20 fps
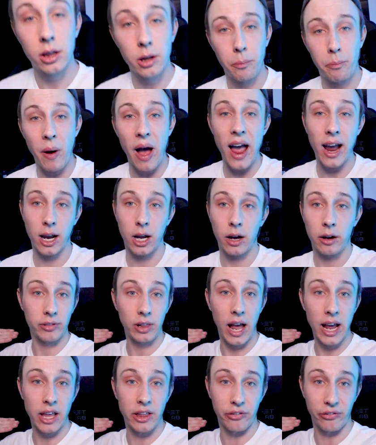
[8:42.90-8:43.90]
The back
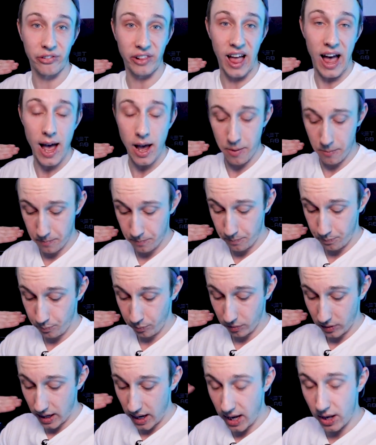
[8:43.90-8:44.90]
lays flat.
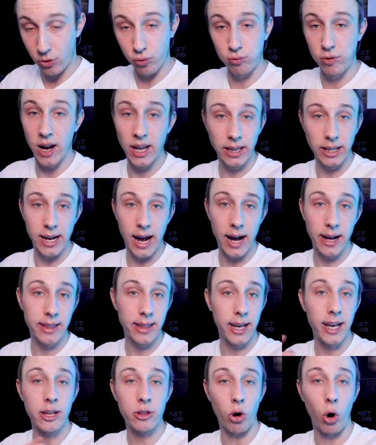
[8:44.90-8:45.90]
It's really
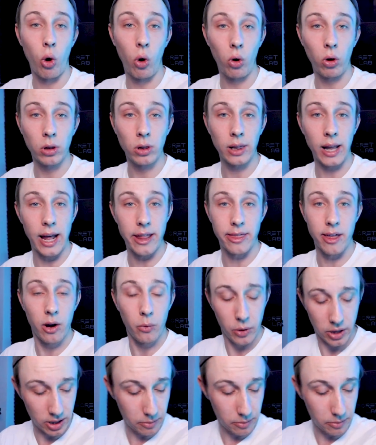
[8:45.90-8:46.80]
nice. It's all leather with